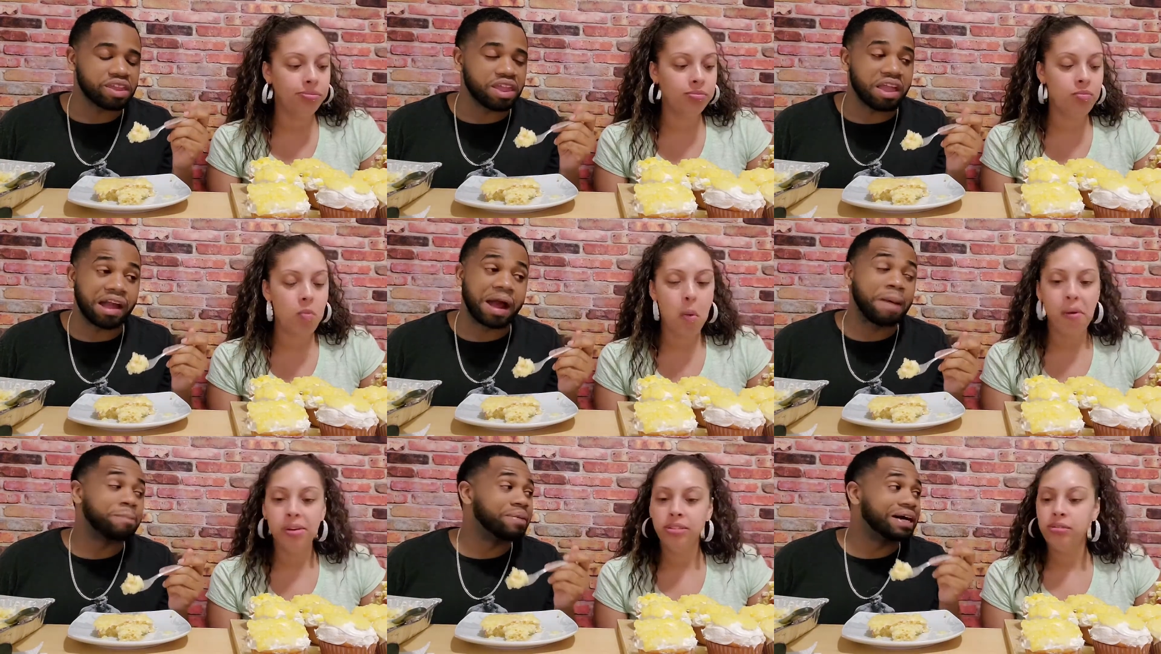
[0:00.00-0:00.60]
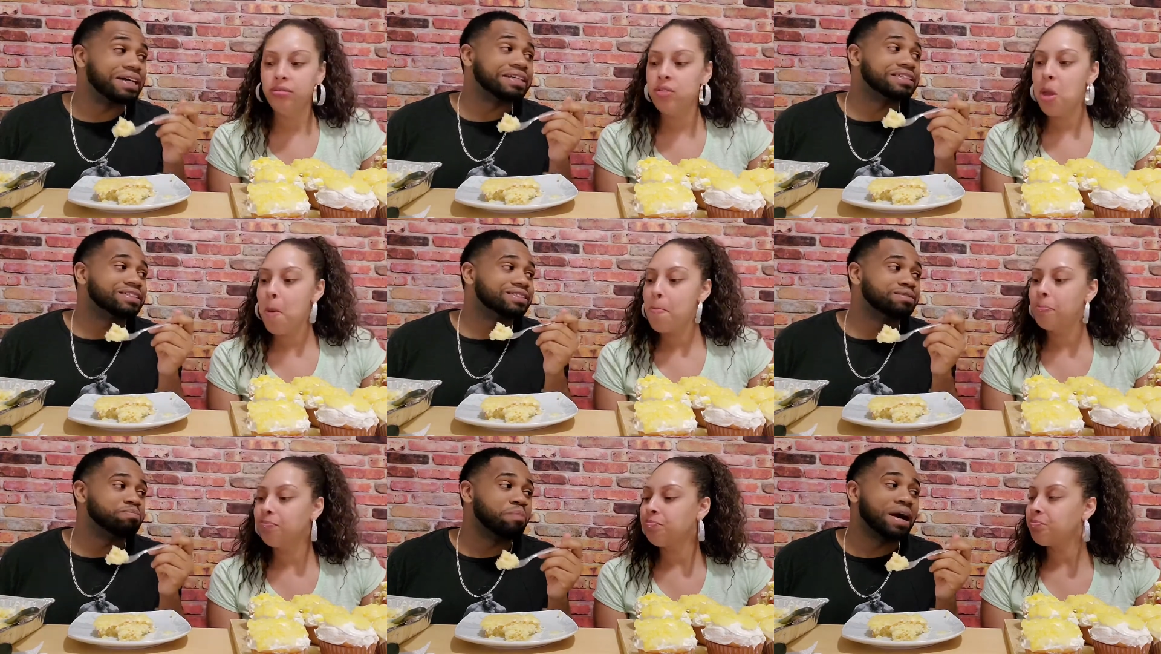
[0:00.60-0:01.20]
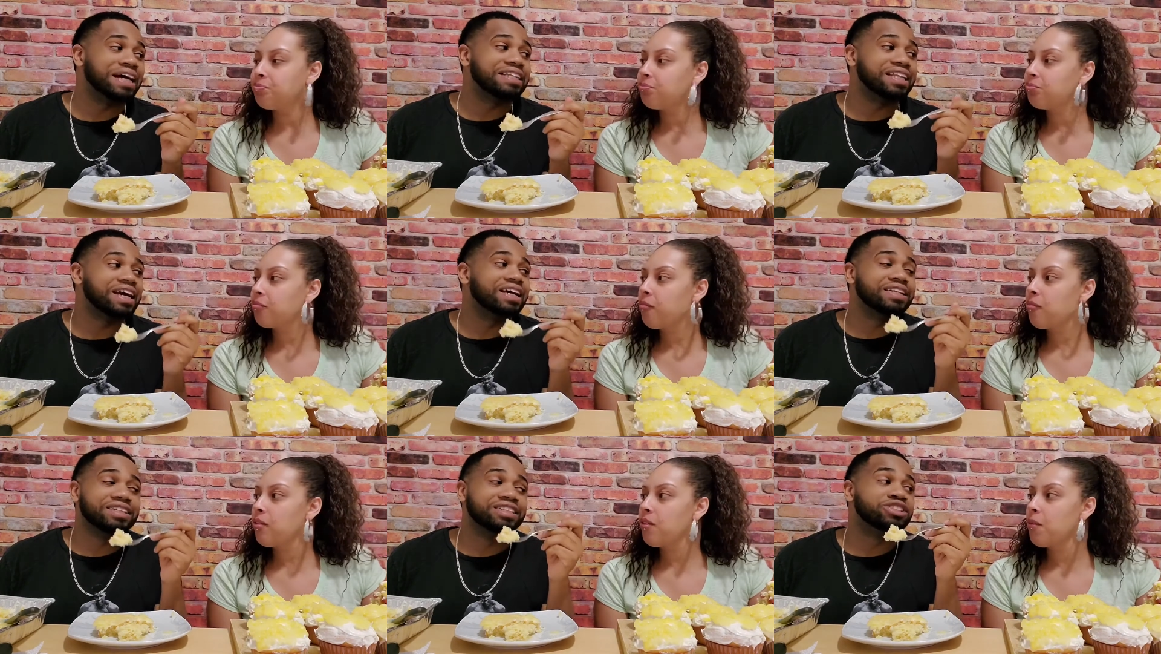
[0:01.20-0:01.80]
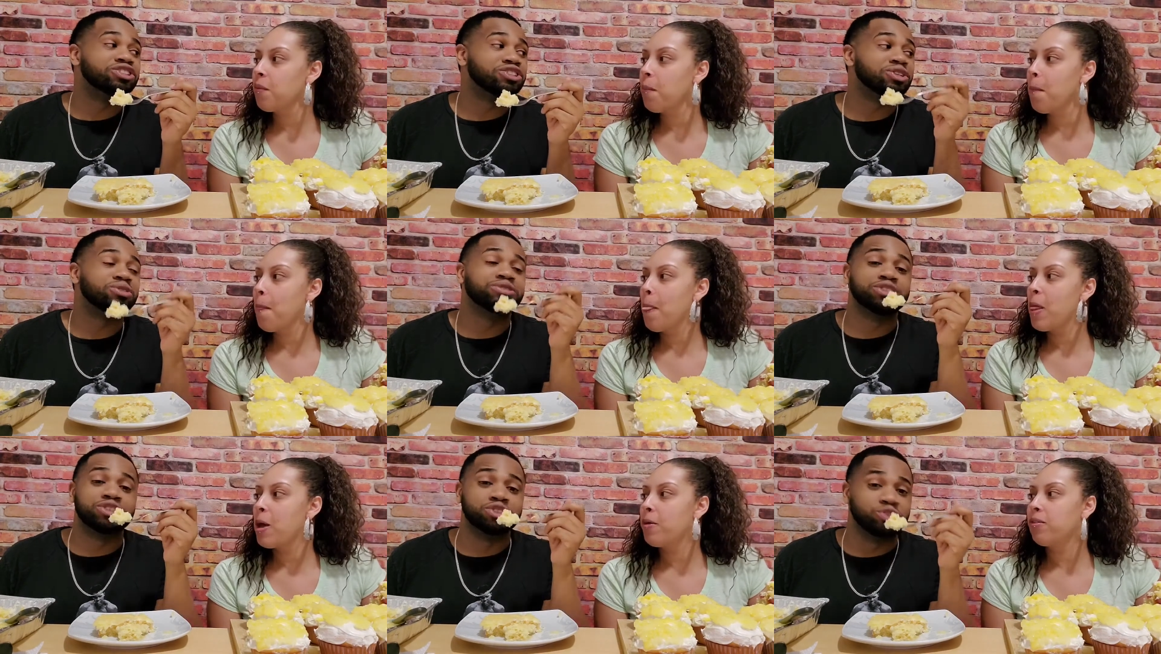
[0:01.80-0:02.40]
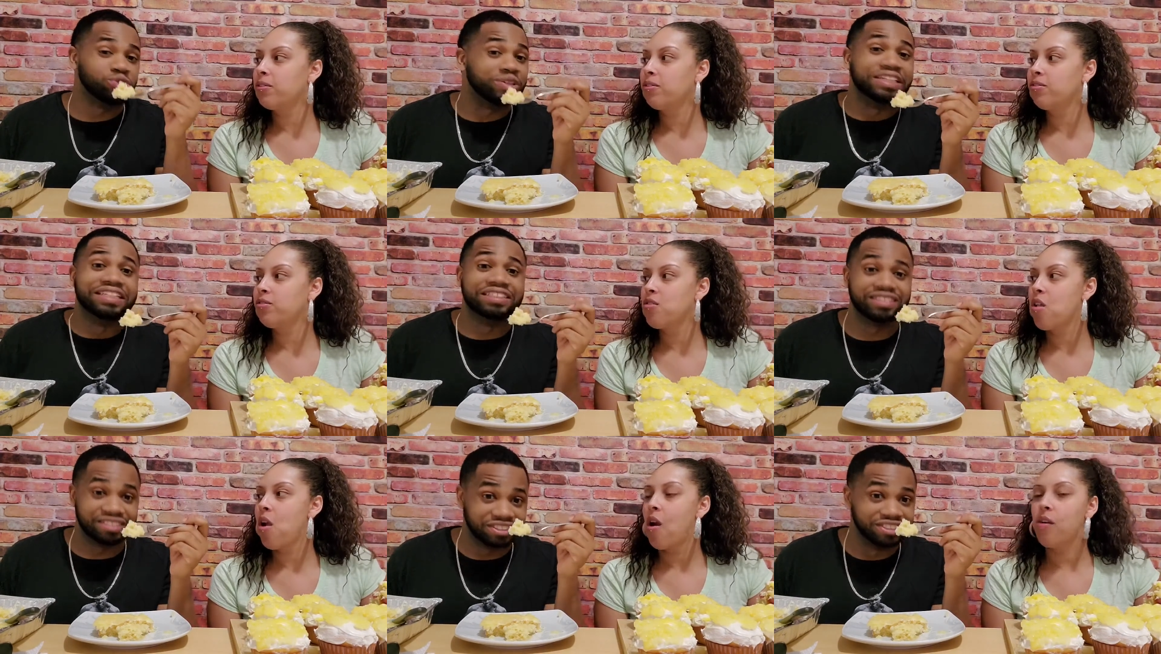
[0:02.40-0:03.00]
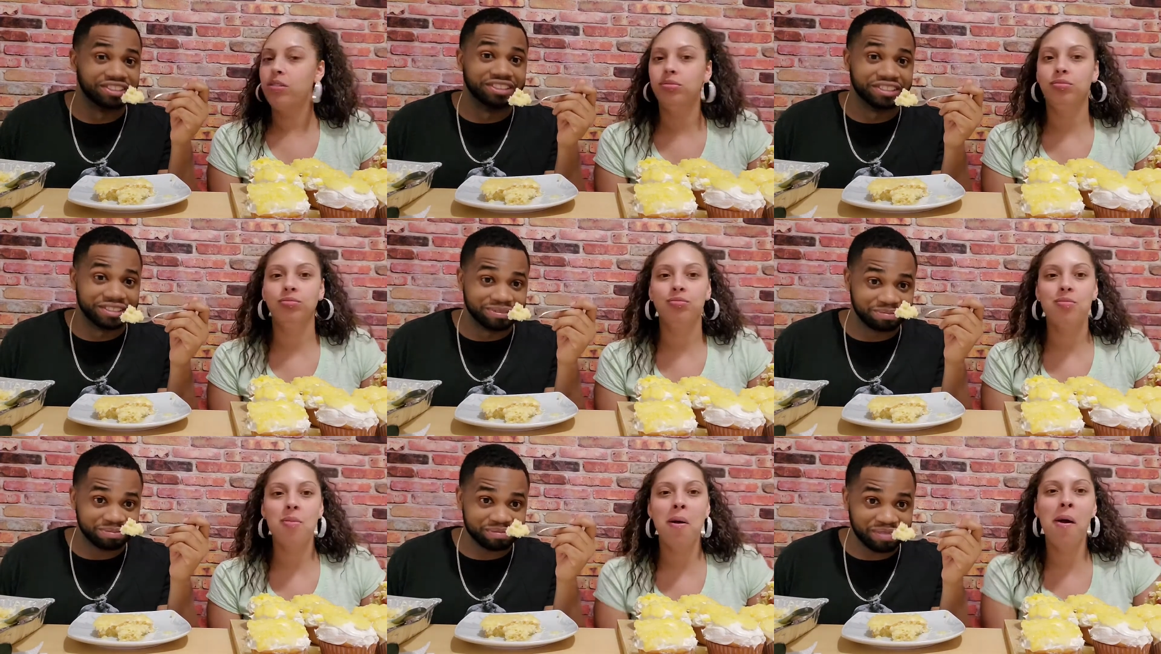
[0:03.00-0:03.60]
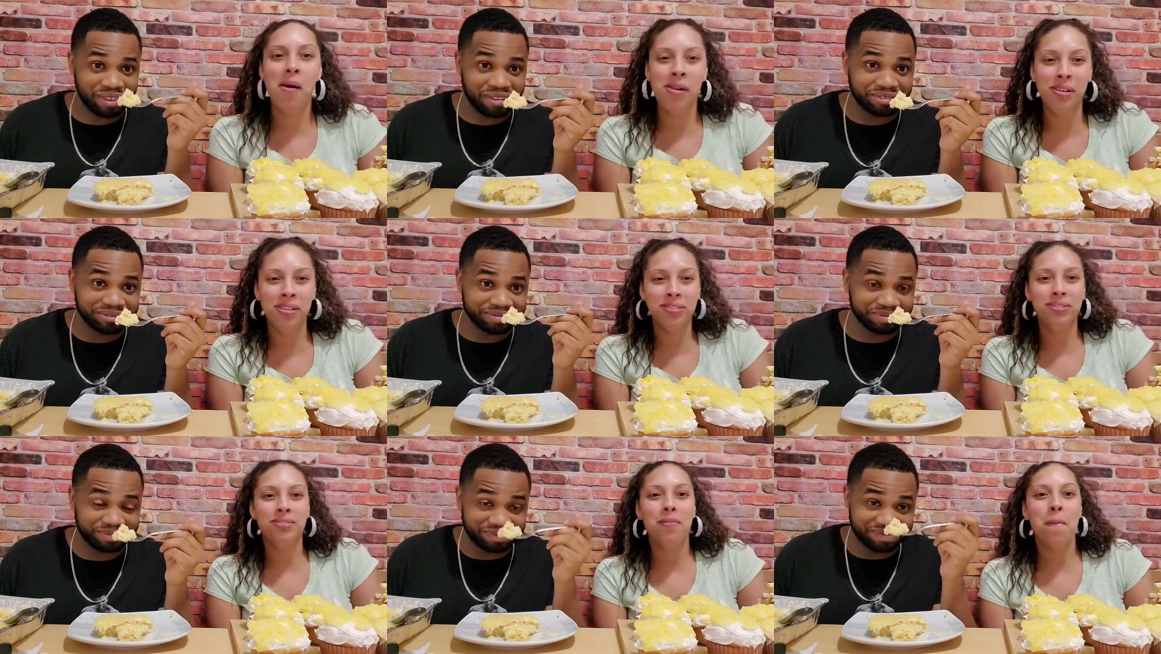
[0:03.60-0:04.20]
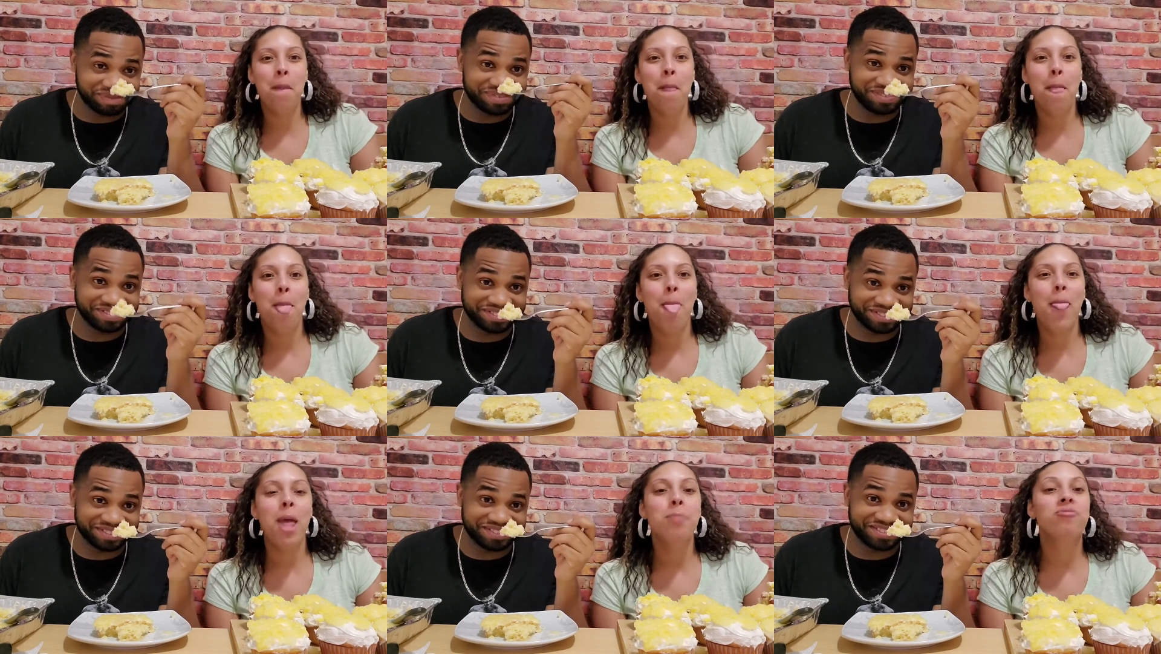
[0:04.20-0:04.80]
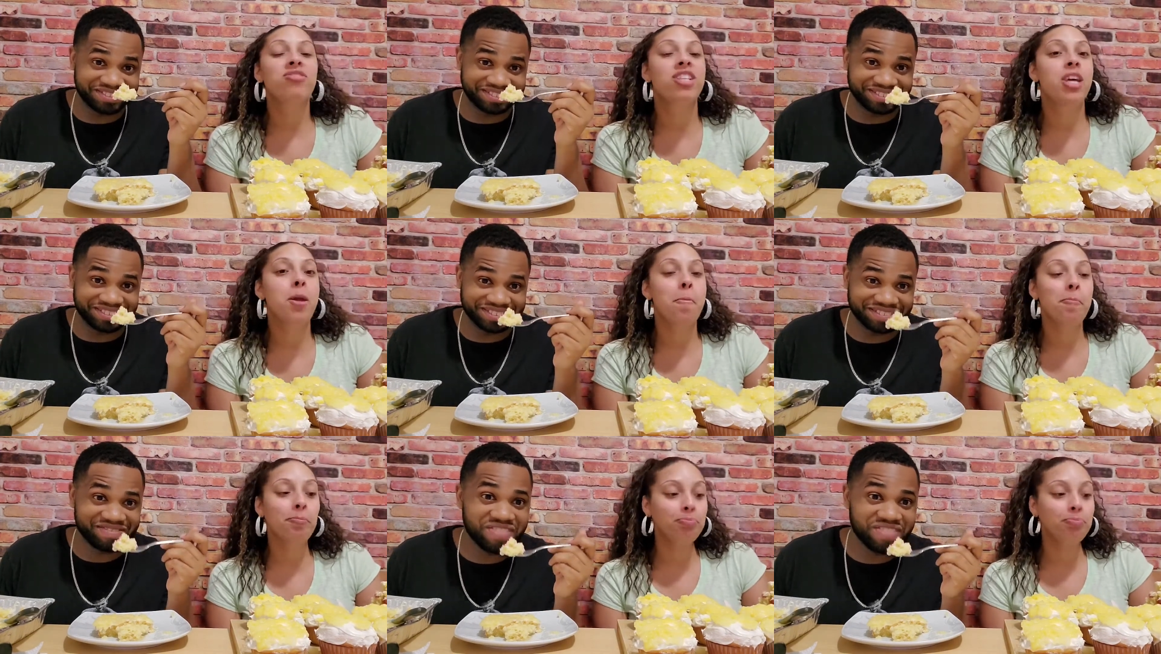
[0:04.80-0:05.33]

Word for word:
Speaker 1: I might might not need to show the ingredients good.
Speaker 2: See,